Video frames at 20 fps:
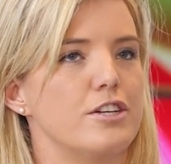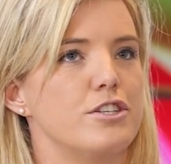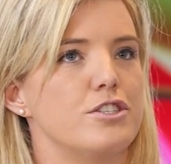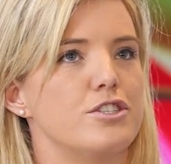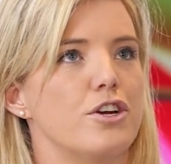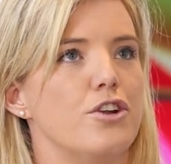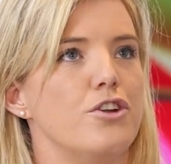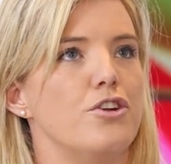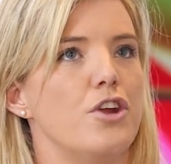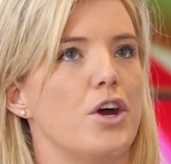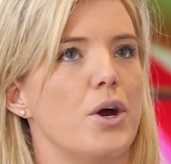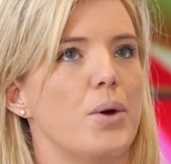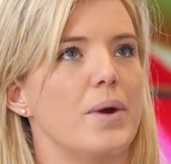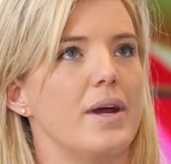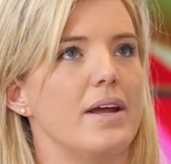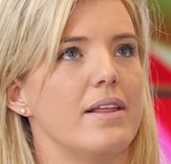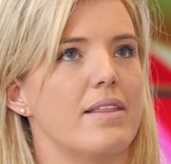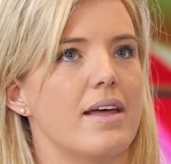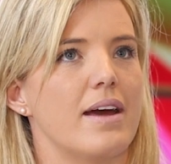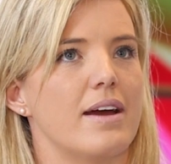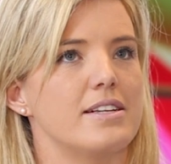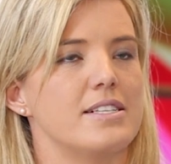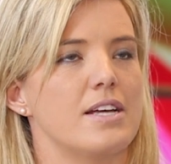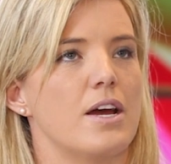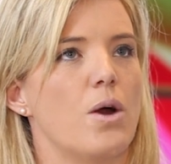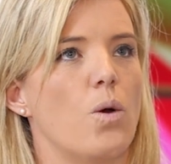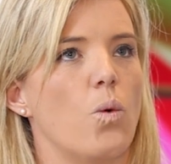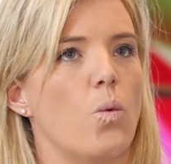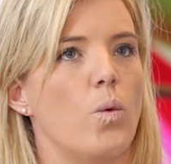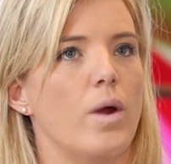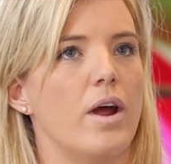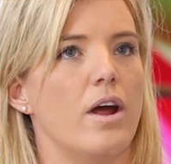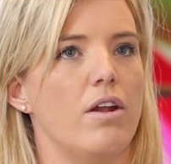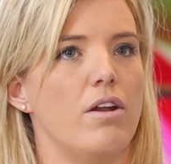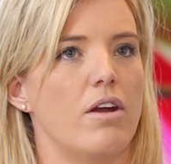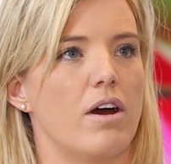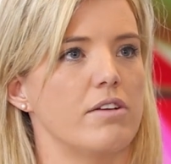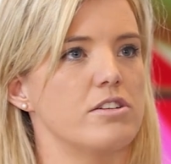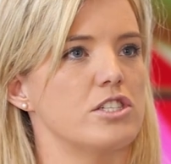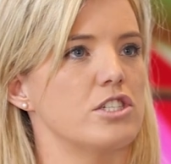So knowing that we're
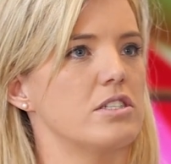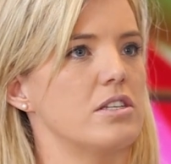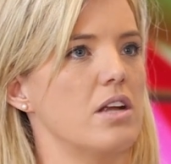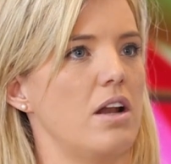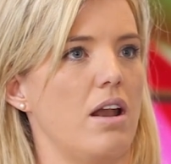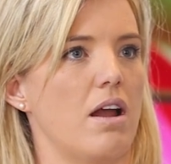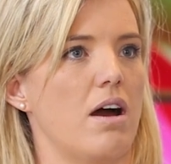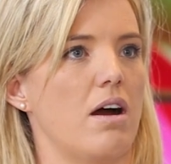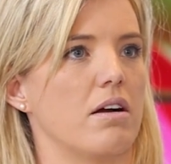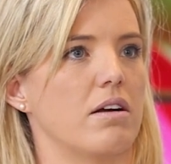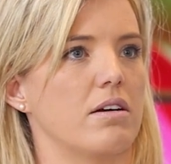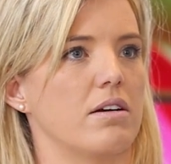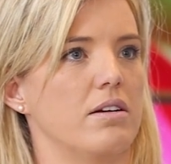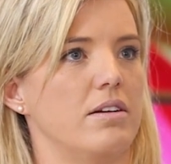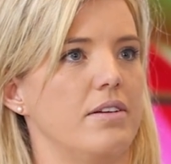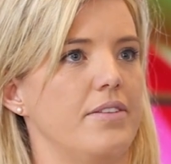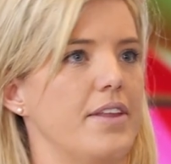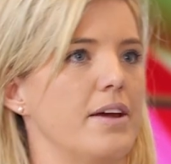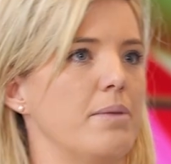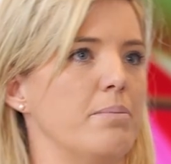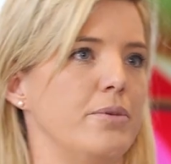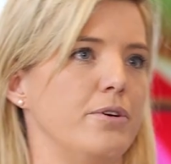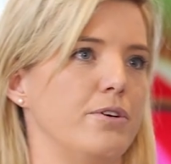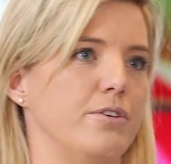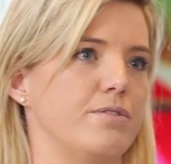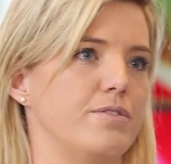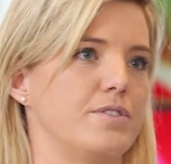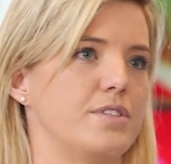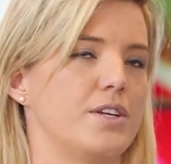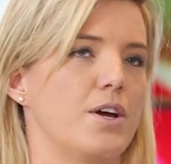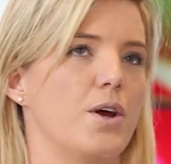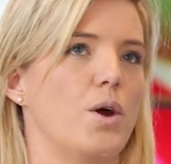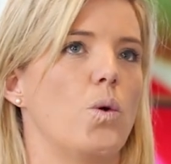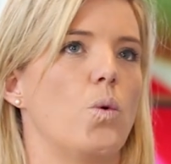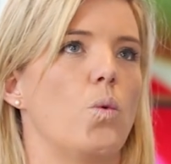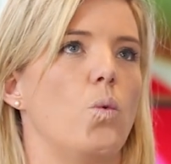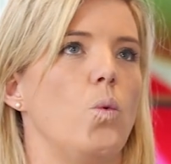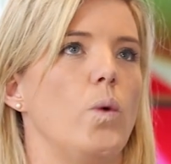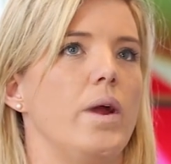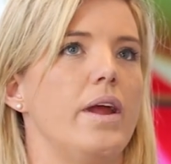not just a log that moves,
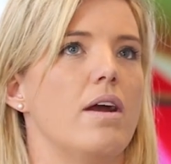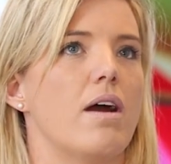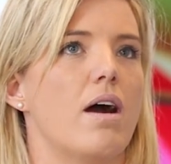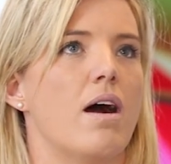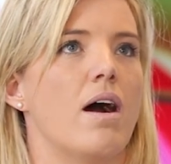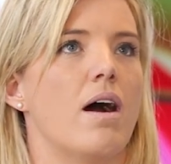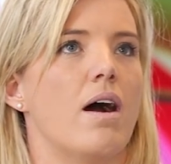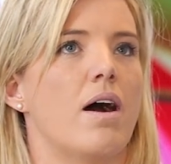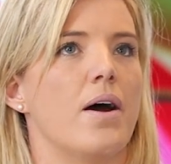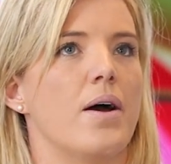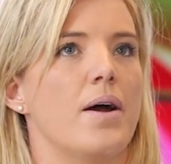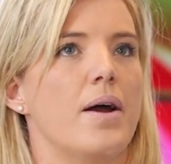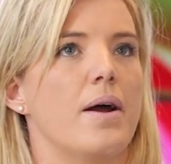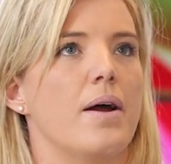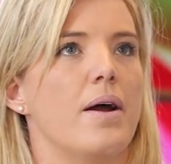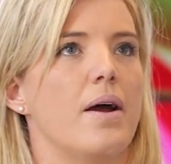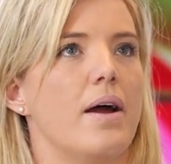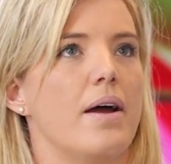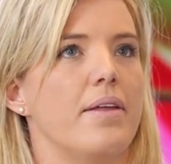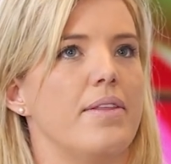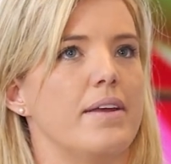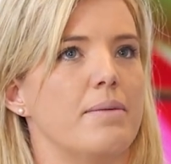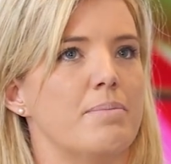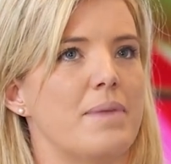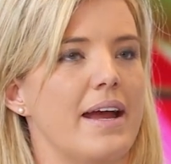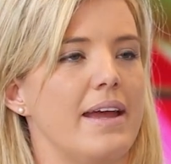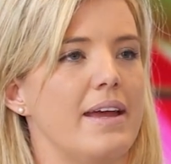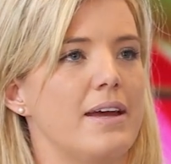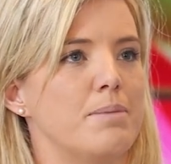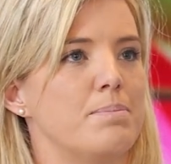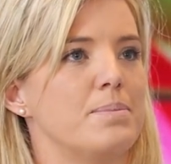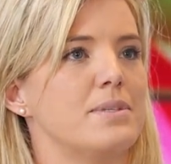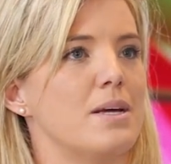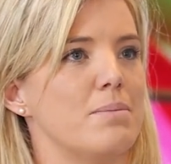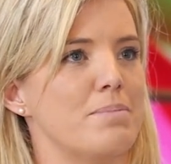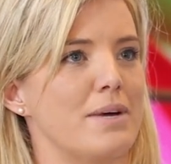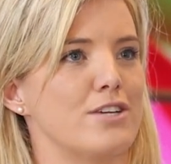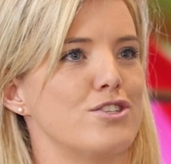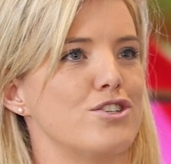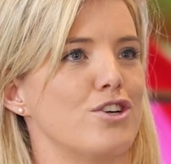my hips
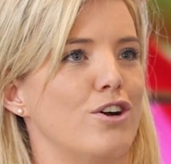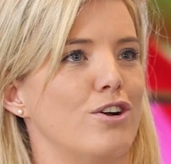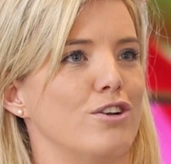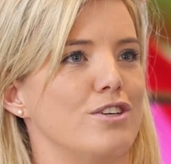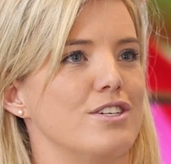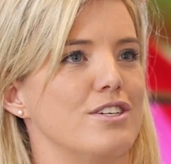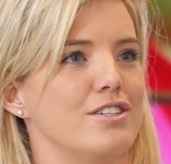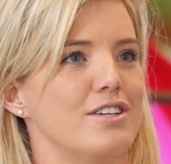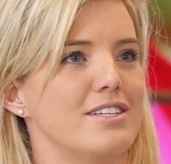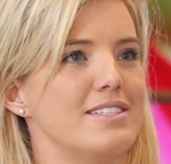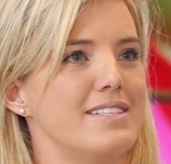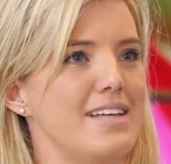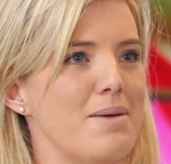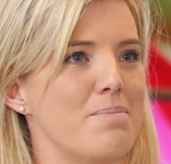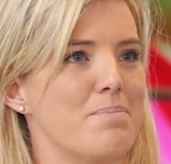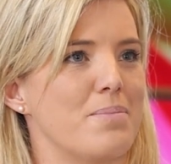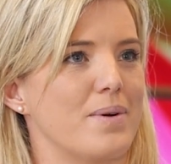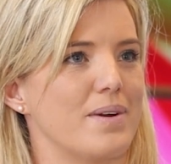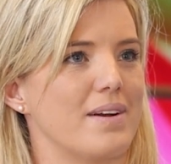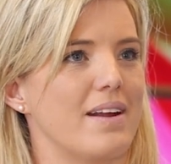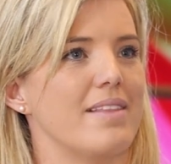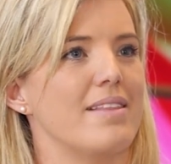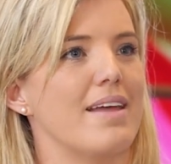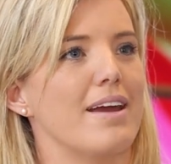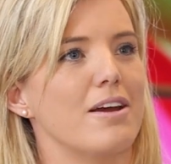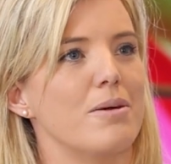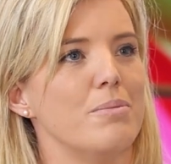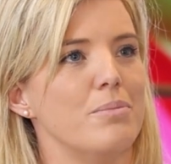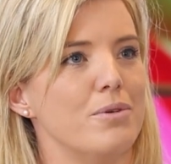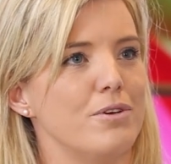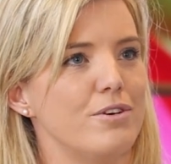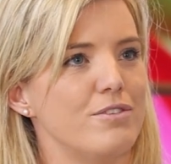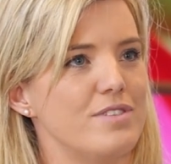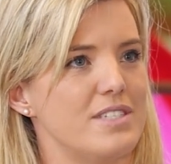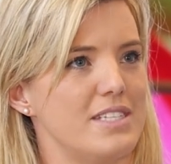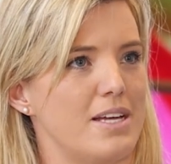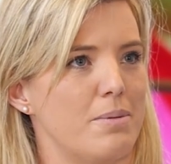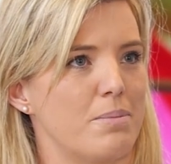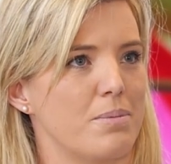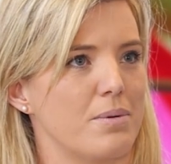and my shoulders are separate and they can move
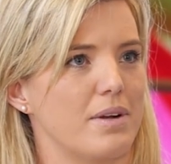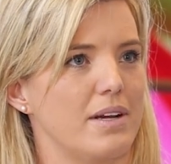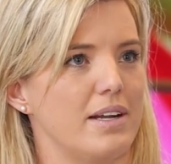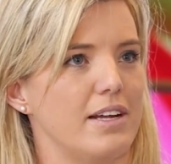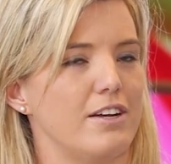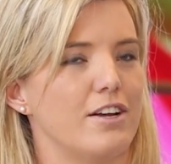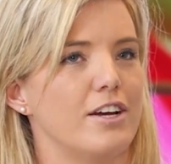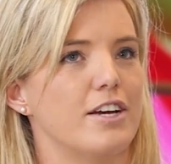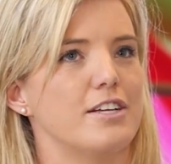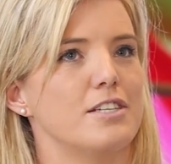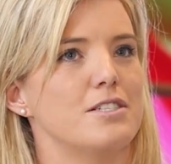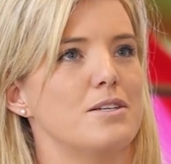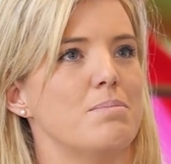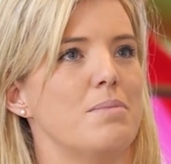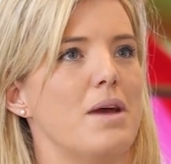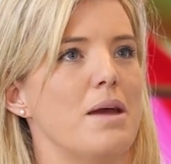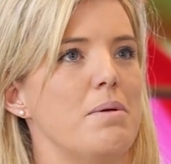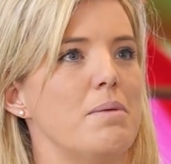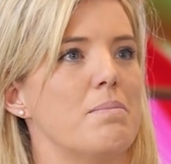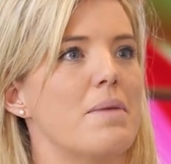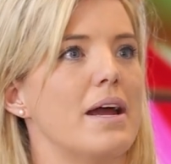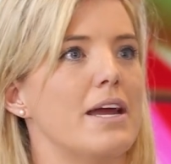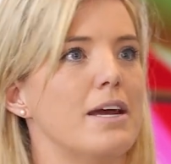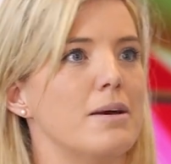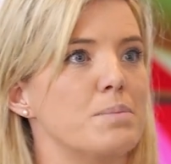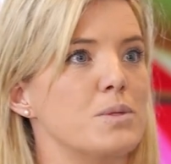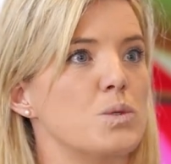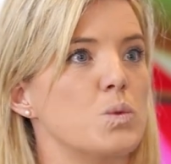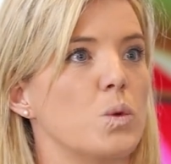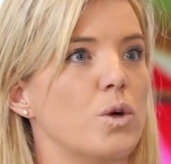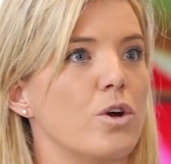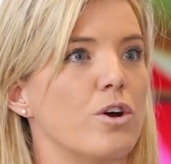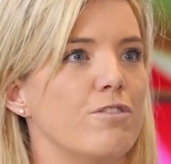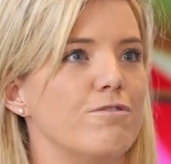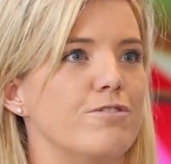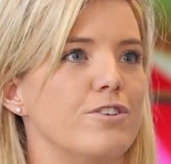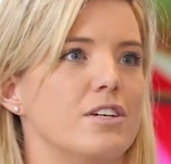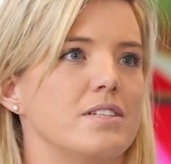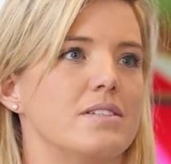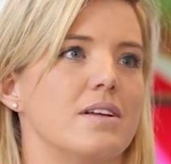separately. So maybe my hips will go
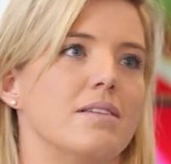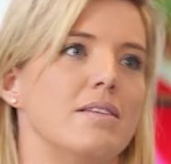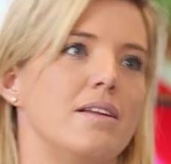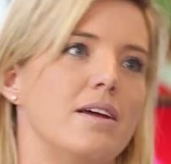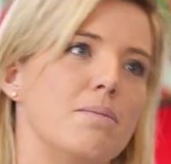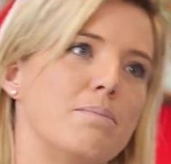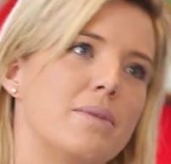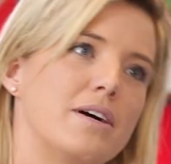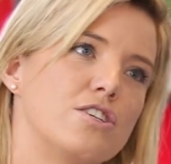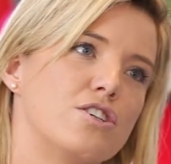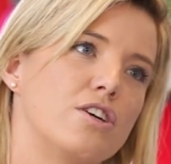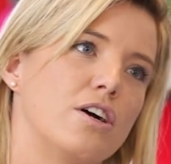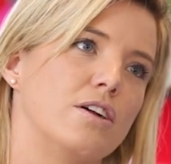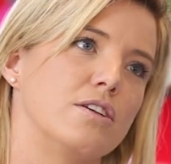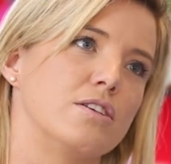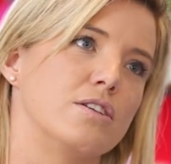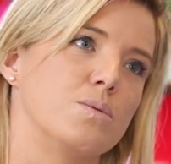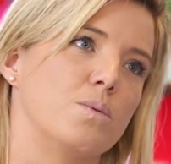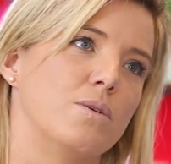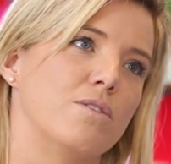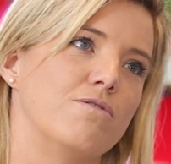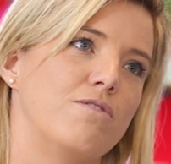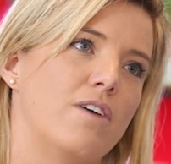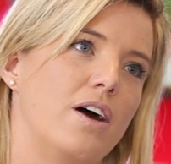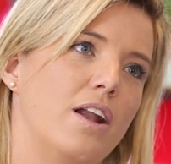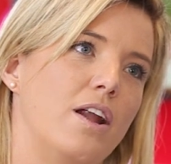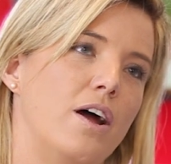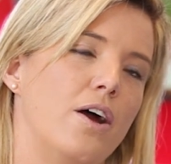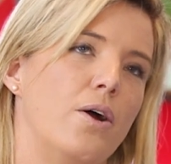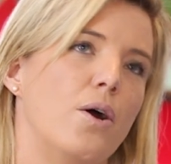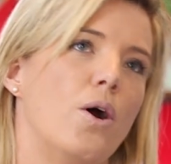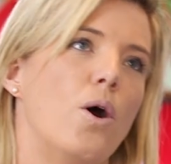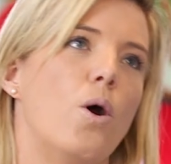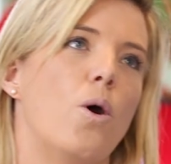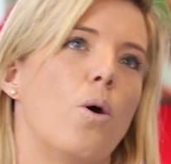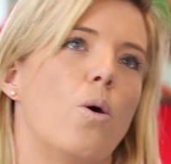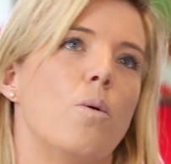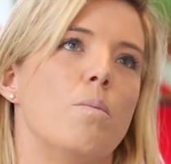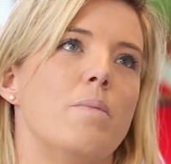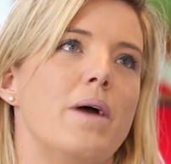first and then my shoulders will follow,
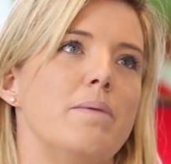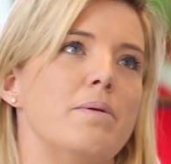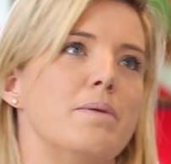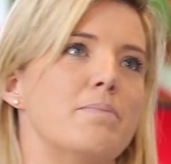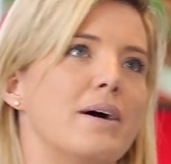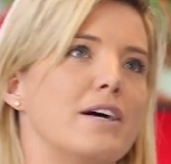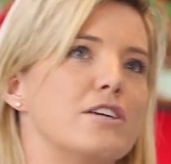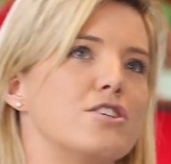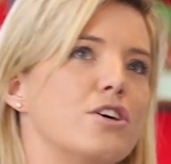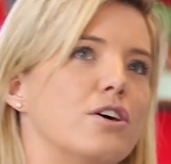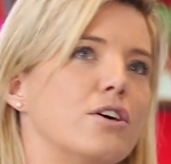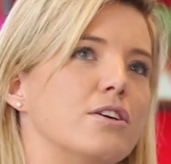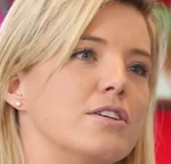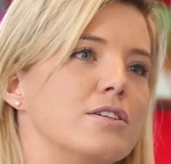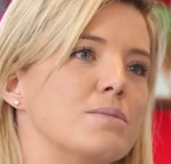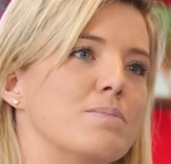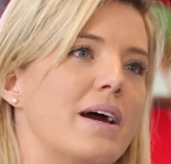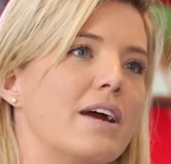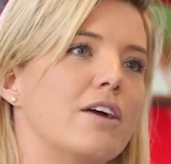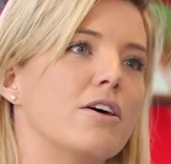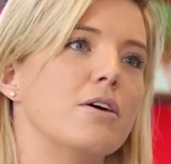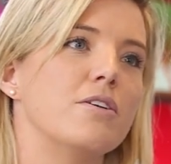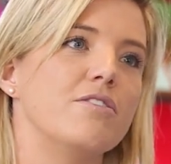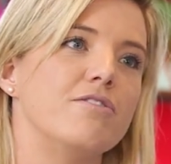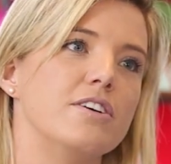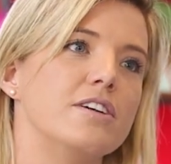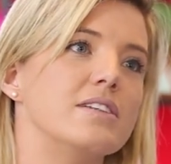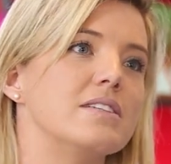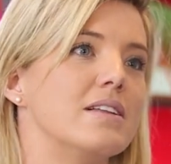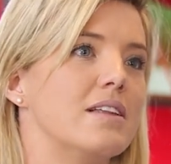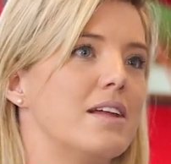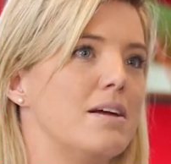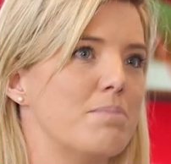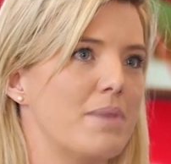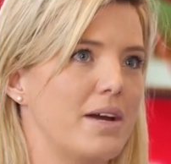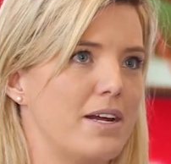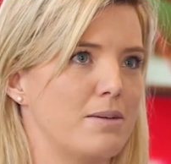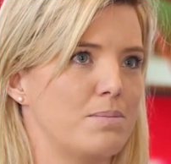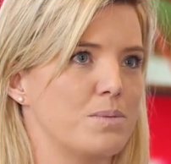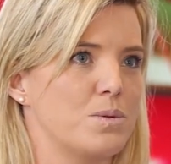or maybe my shoulders might go first and then
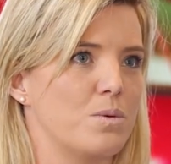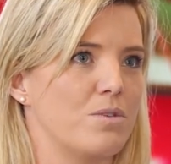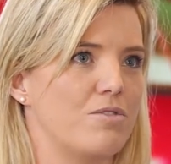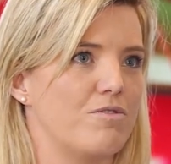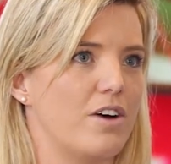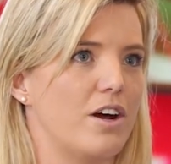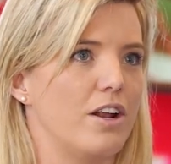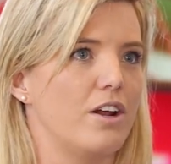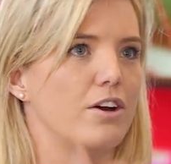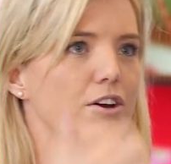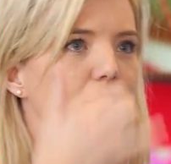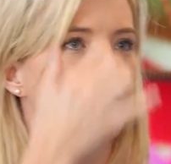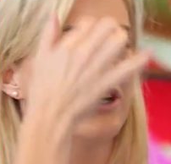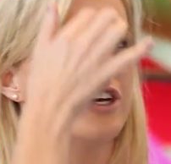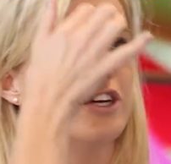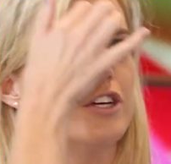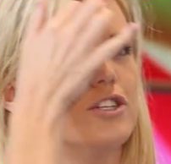my hips will follow.